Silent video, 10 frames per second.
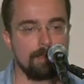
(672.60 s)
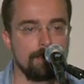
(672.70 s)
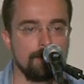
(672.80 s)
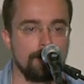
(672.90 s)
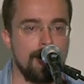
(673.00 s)

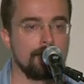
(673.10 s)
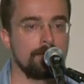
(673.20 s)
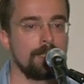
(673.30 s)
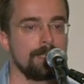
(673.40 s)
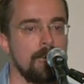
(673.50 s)
So the
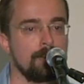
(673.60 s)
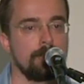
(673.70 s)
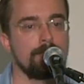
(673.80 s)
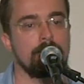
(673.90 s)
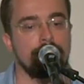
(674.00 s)
active learning
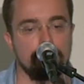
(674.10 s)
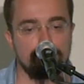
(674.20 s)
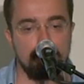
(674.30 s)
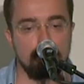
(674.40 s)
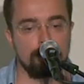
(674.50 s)
algorithm is giving
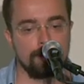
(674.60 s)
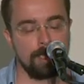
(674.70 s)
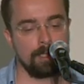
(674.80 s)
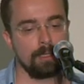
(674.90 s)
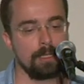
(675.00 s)

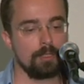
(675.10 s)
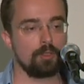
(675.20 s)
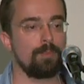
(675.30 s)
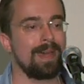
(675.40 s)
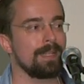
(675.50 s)
priority
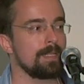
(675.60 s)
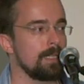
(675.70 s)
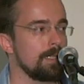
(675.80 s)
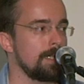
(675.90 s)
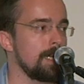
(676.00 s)
to
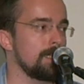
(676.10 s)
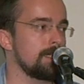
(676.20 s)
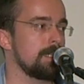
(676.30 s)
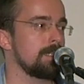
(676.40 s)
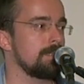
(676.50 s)
balancing the data
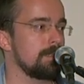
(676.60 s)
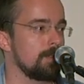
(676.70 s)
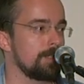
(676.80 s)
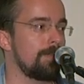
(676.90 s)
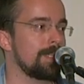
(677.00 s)
set.
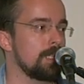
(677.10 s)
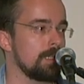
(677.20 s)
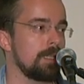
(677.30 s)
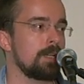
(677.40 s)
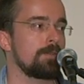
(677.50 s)
So it's
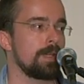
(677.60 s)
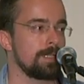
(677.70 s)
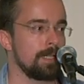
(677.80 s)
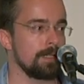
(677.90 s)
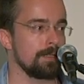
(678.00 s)
fetching a lot of red
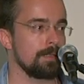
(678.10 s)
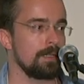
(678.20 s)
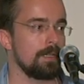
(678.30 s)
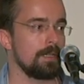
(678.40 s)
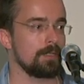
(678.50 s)
cells
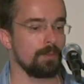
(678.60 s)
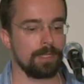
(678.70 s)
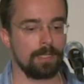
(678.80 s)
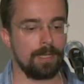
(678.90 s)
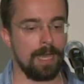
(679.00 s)
so we
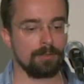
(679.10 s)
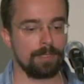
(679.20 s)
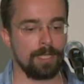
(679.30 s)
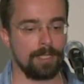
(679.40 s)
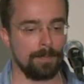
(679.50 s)
can
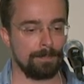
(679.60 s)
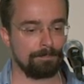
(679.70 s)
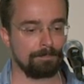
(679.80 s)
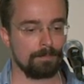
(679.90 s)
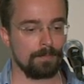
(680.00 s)
annotate them.
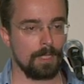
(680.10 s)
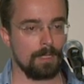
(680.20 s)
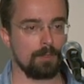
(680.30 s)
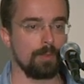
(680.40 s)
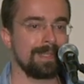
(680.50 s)

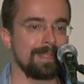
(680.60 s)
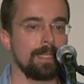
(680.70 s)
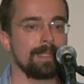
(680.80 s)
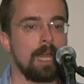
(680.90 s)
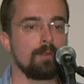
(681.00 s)
So we can
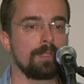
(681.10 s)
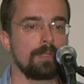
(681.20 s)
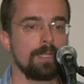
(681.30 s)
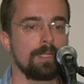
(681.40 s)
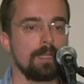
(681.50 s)

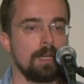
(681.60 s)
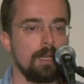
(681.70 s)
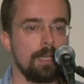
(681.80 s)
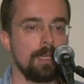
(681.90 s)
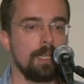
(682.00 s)
encounter these uh,
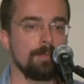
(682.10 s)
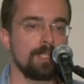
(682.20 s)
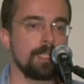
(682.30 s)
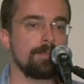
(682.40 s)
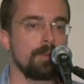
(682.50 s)
uh
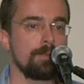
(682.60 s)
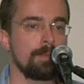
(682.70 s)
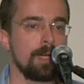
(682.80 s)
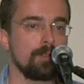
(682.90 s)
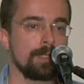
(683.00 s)
images from
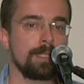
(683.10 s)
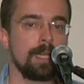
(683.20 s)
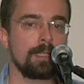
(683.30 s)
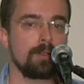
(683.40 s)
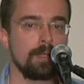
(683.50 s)
the minority
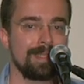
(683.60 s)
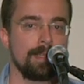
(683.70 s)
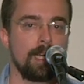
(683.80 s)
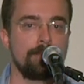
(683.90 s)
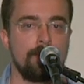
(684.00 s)
categories a
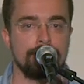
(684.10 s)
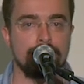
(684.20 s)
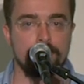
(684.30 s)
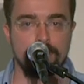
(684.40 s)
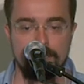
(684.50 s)
lot
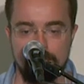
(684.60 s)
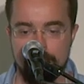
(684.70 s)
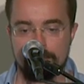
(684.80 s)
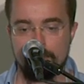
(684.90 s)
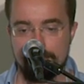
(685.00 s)
faster than
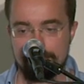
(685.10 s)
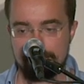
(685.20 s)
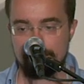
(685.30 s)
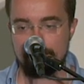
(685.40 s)
otherwise.